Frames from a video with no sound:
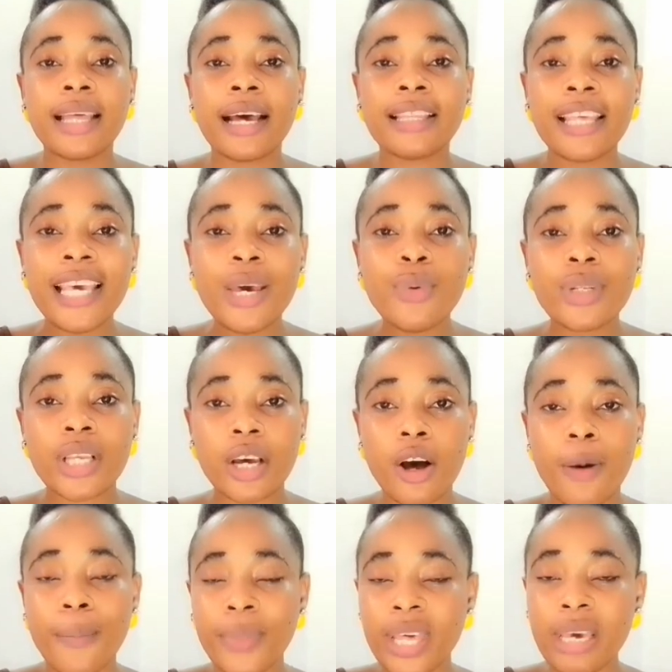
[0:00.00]
that He will
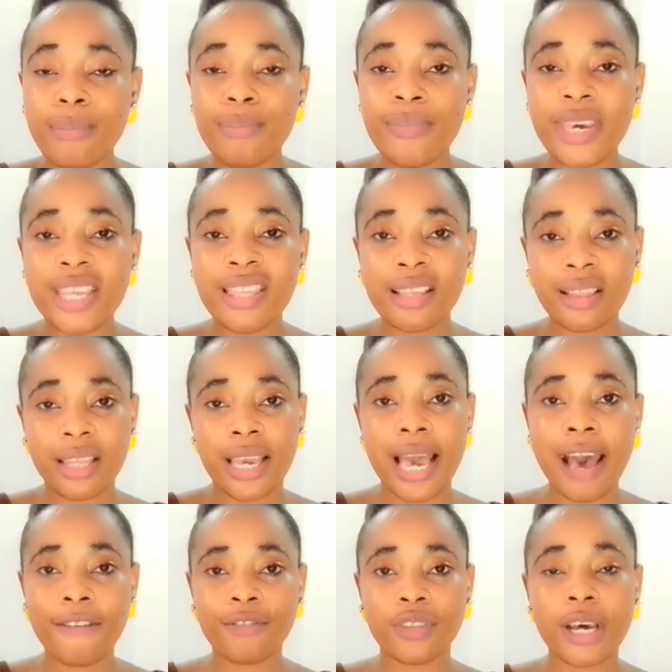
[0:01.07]
come
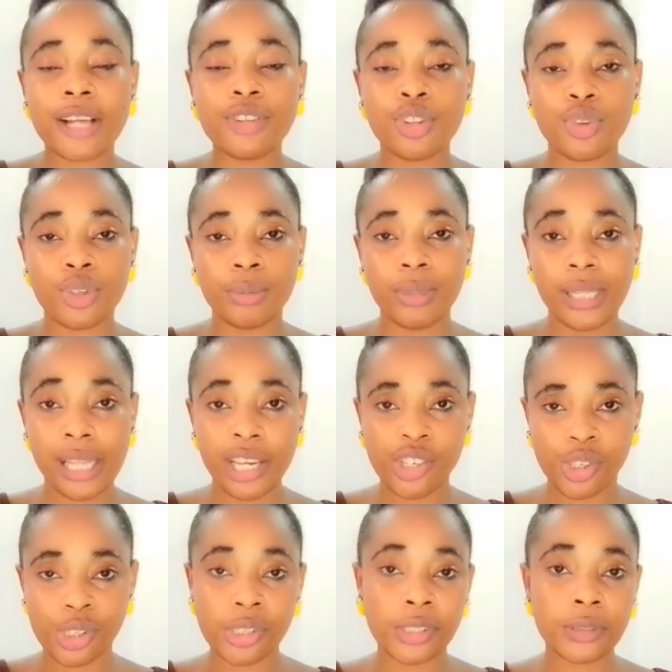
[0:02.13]
immediately after the
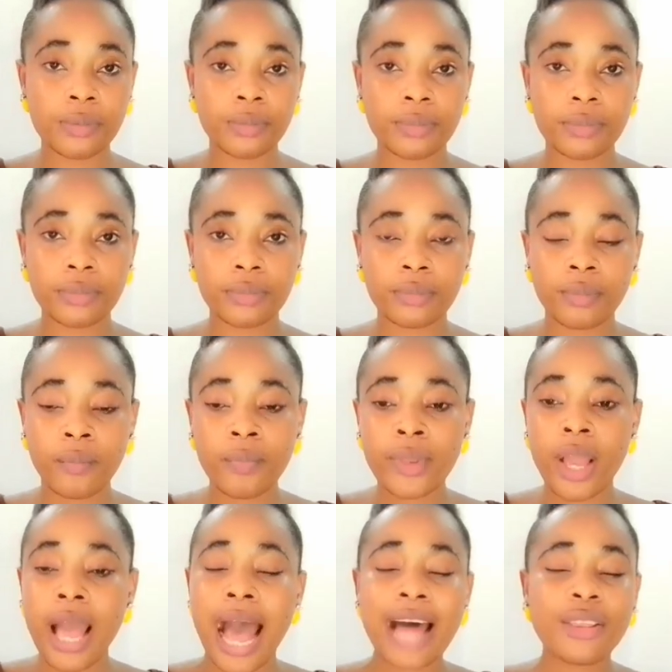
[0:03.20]
tribulation.
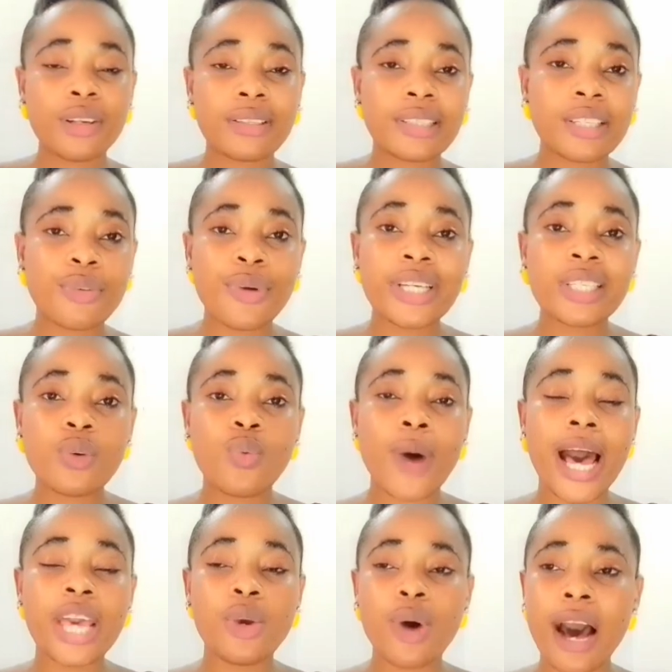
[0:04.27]
I don't see the reason
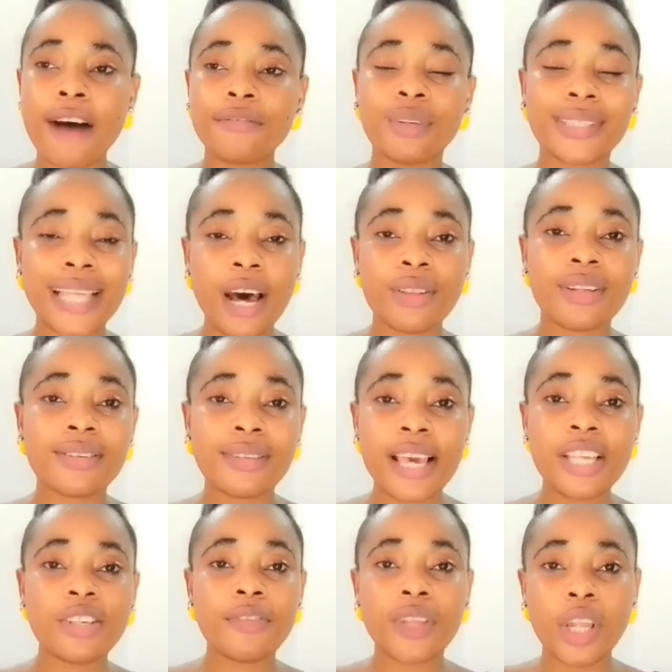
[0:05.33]
why you have to doubt the
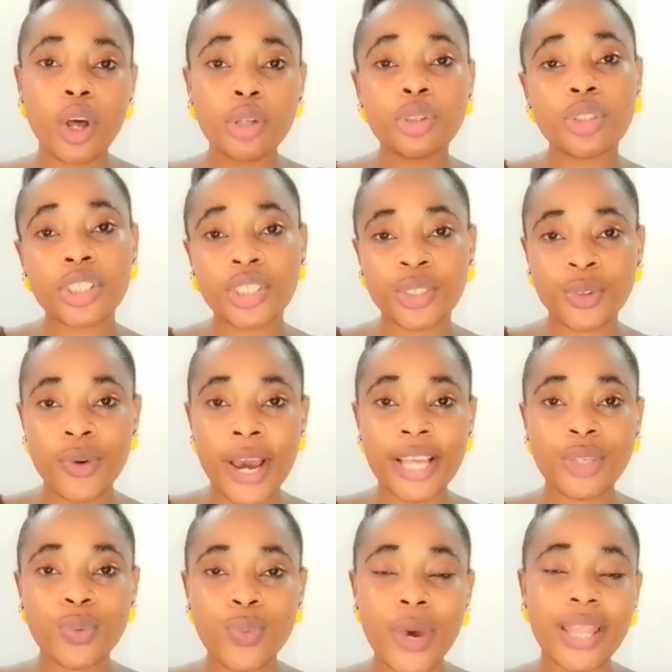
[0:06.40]
saints of the Lord Jesus
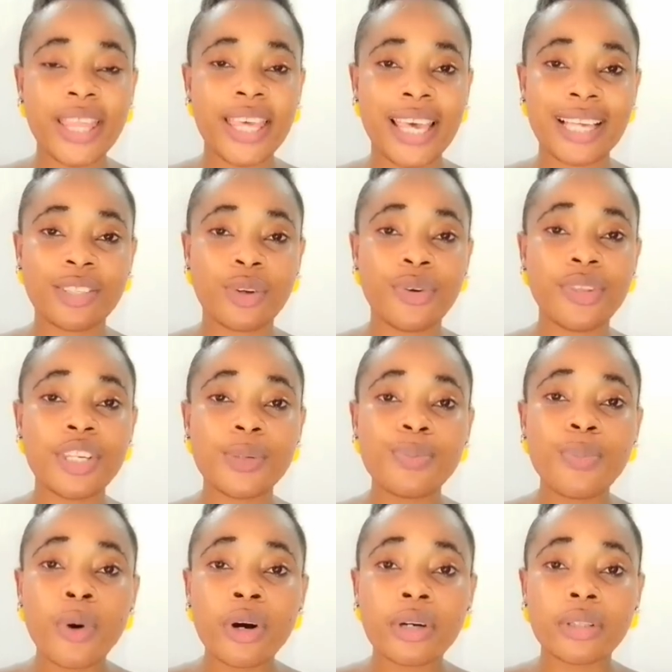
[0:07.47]
Christ when He has already
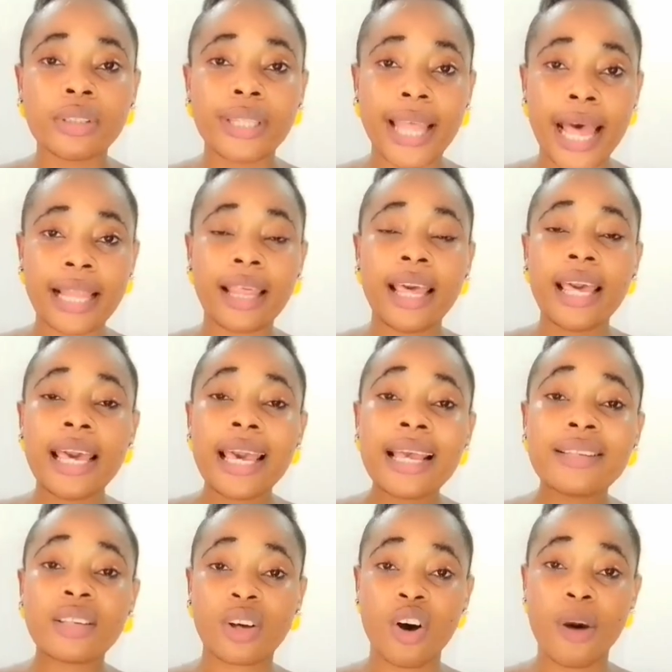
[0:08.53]
spoken that
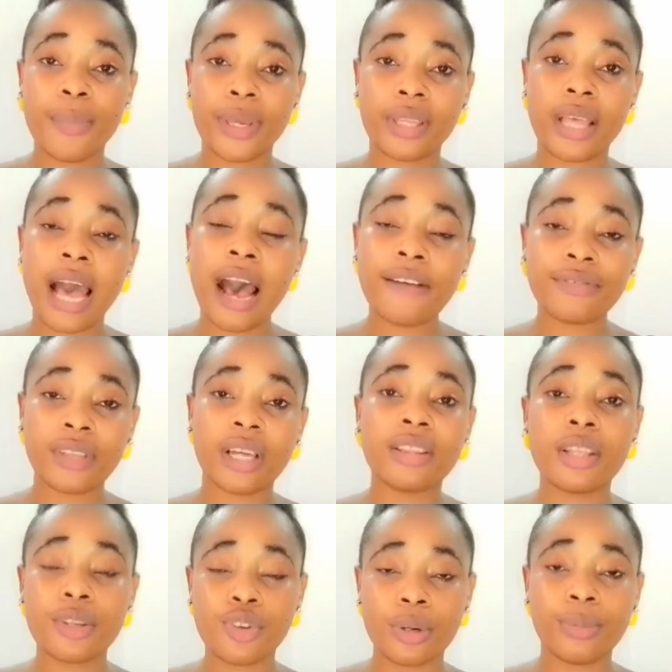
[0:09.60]
He's coming after
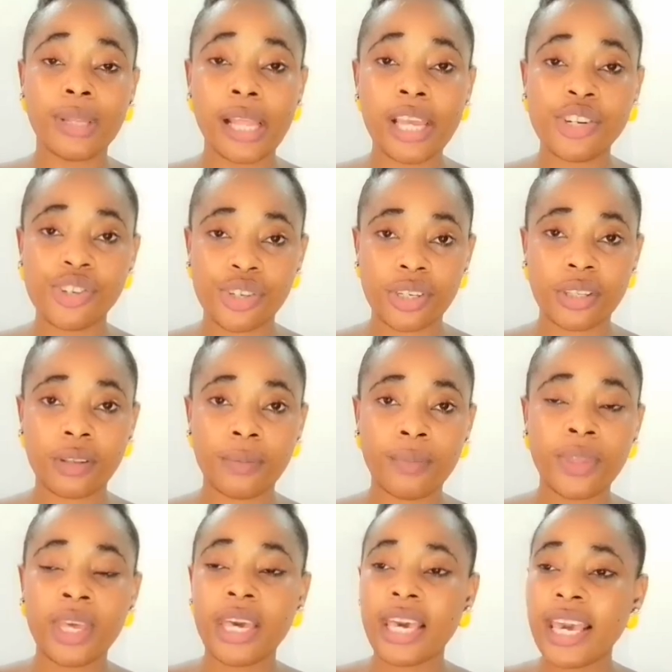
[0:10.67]
the tribulation.
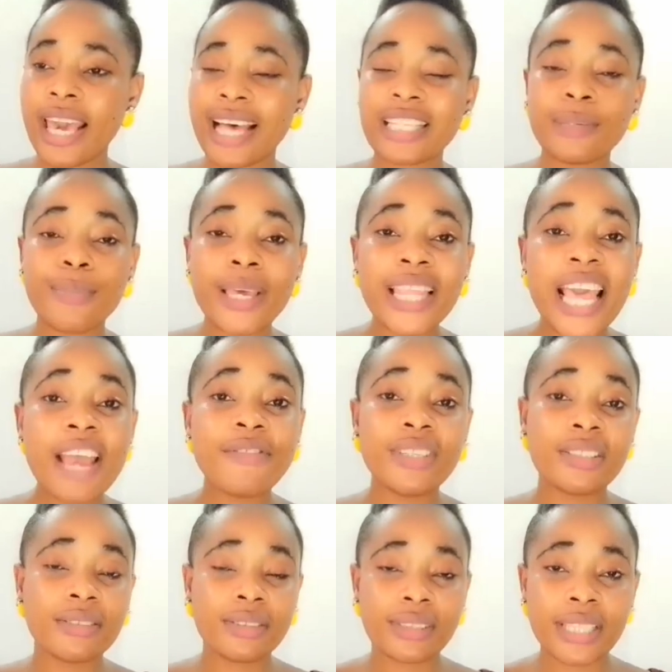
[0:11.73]
He has made
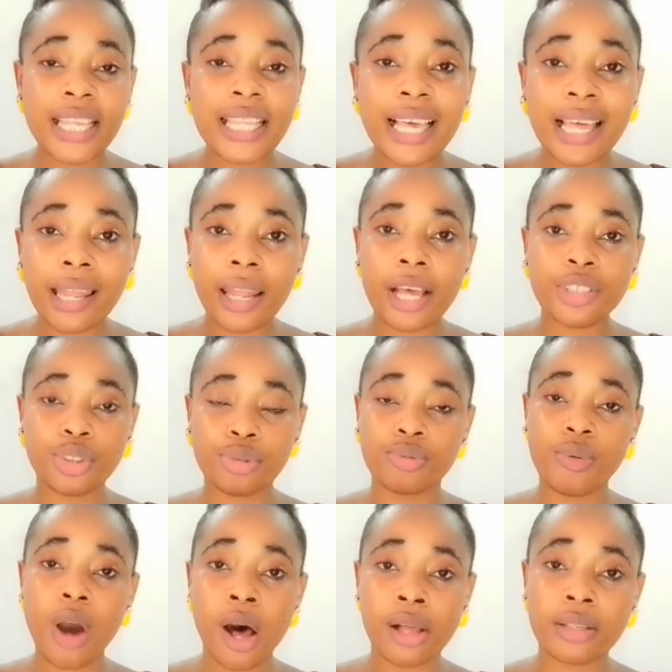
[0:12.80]
everything clear
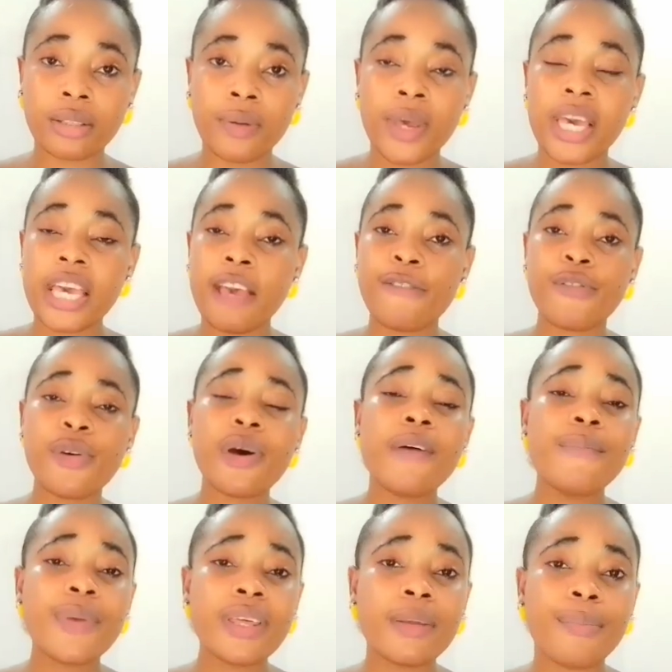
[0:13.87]
to us. If
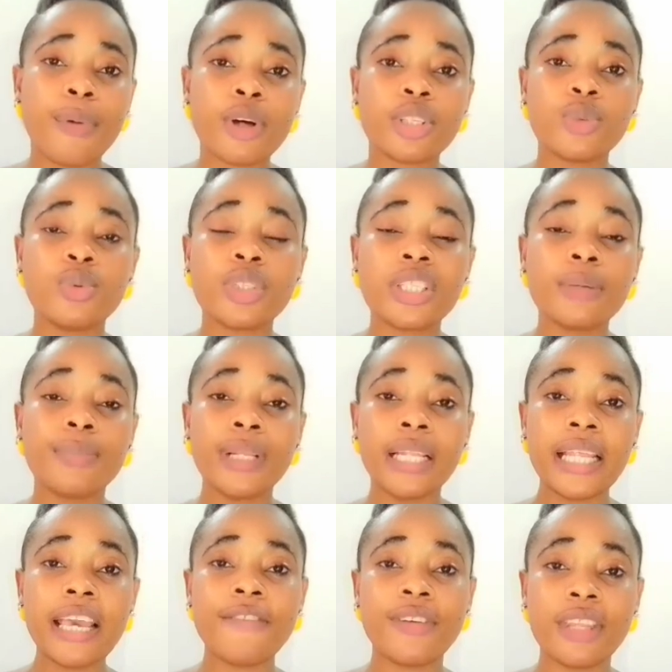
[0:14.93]
you have been a person who still
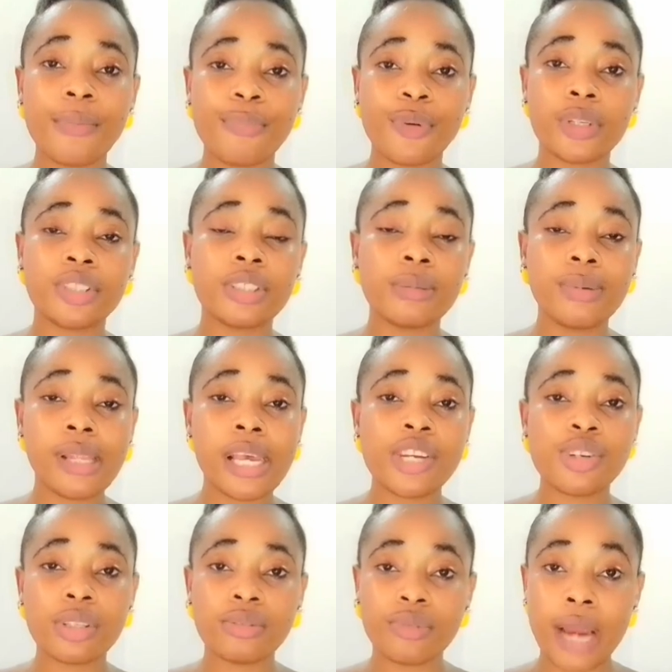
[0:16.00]
believe in the
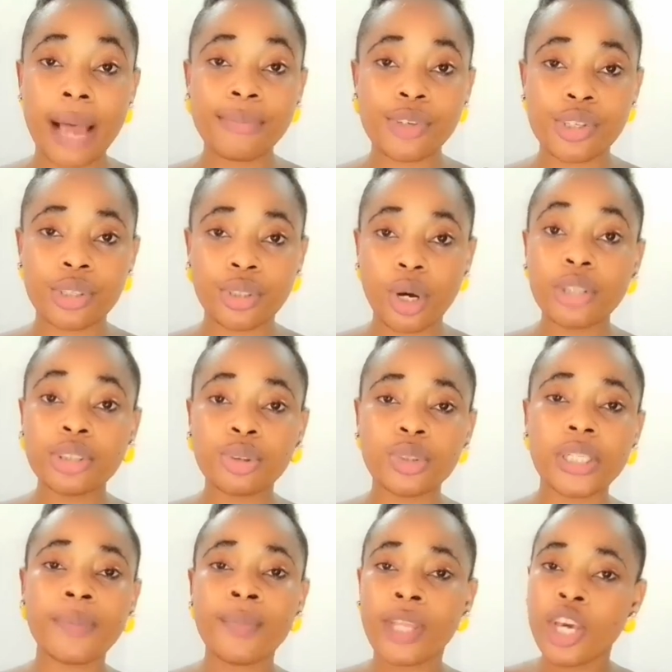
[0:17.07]
pre-tribulation rapture
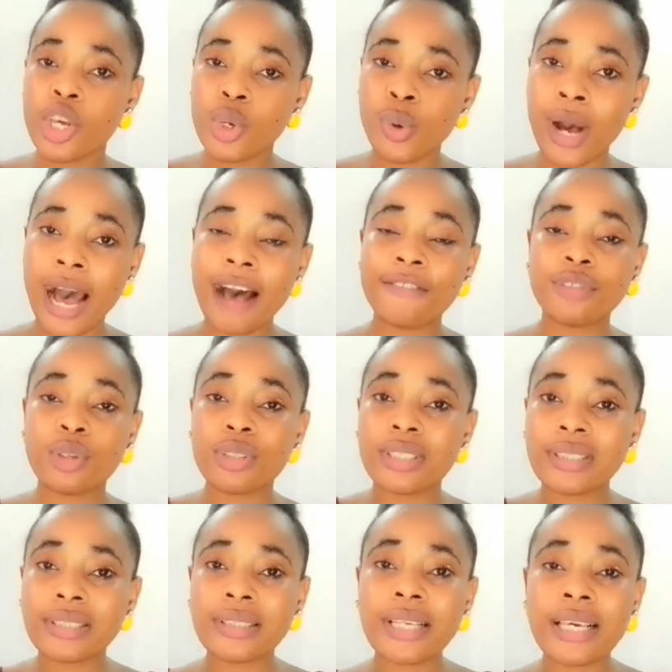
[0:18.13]
doctrine, you have to
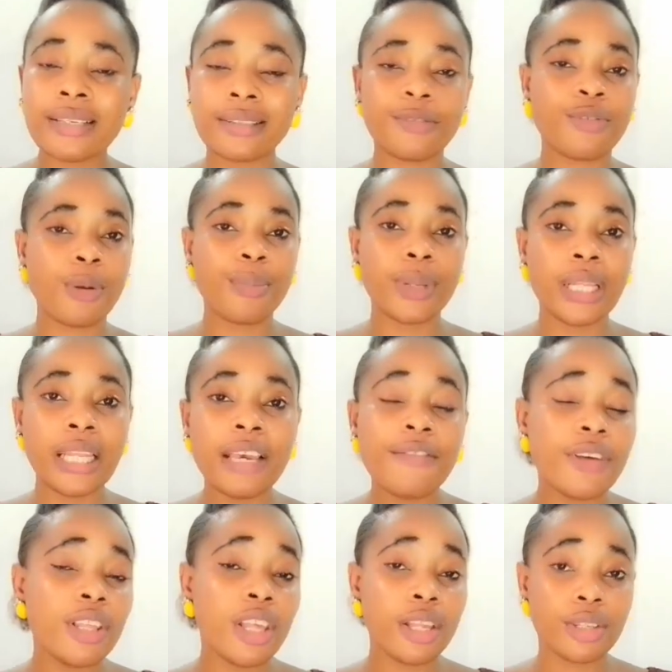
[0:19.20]
cease from
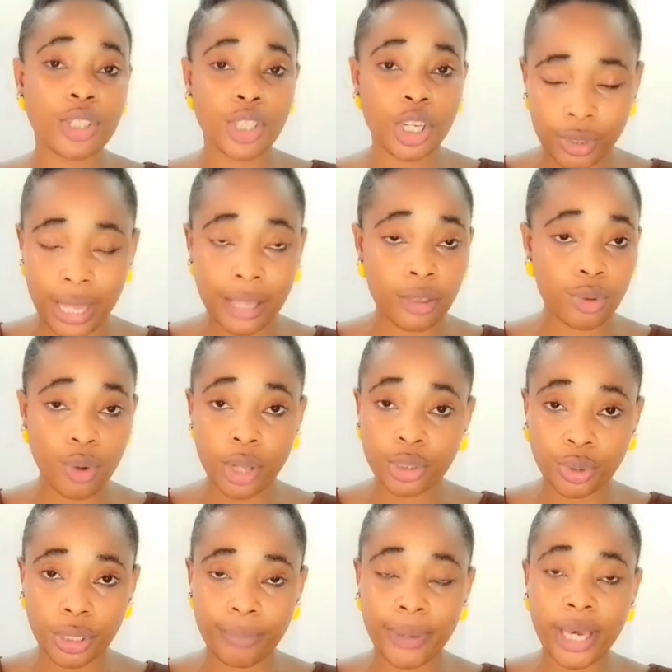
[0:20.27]
believing in such a
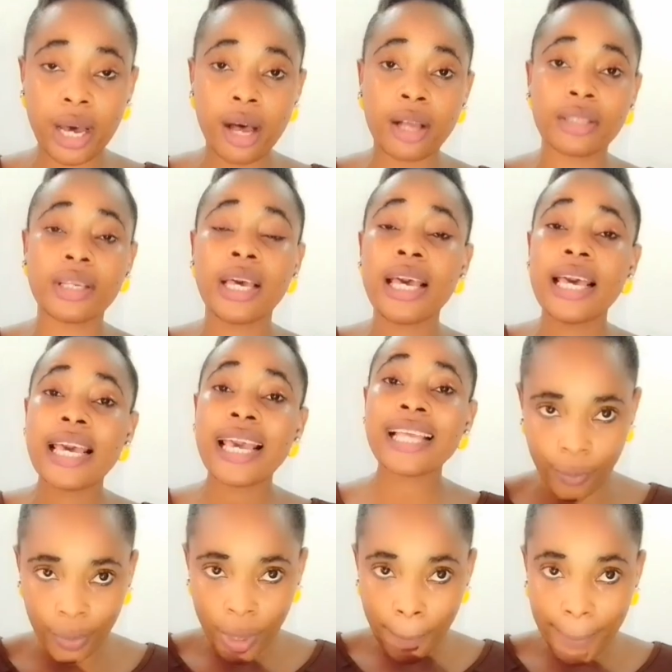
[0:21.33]
doctrine, because
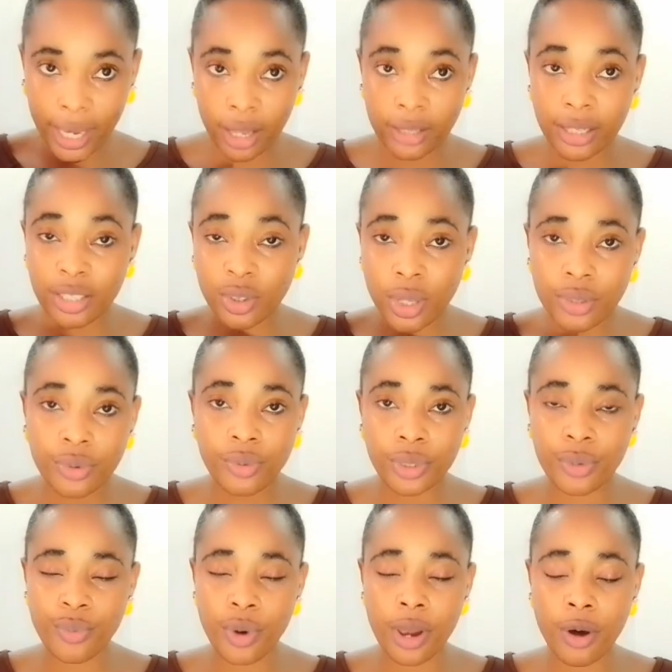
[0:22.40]
it's not
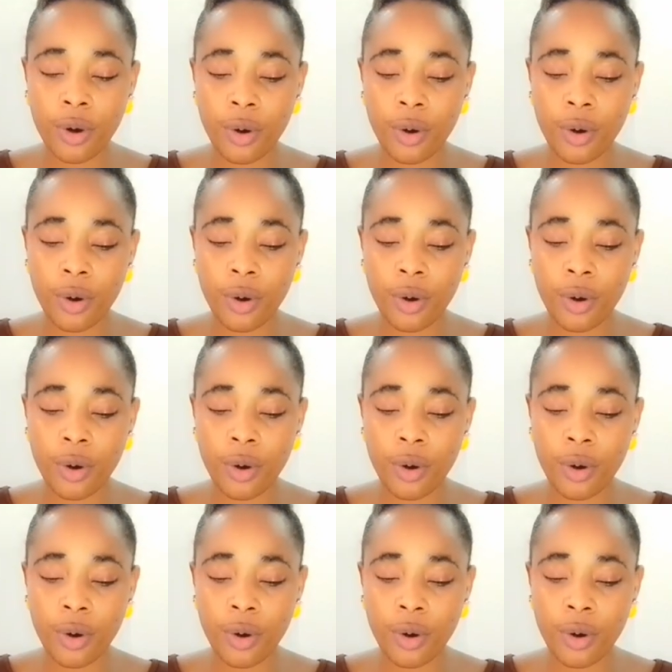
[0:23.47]
in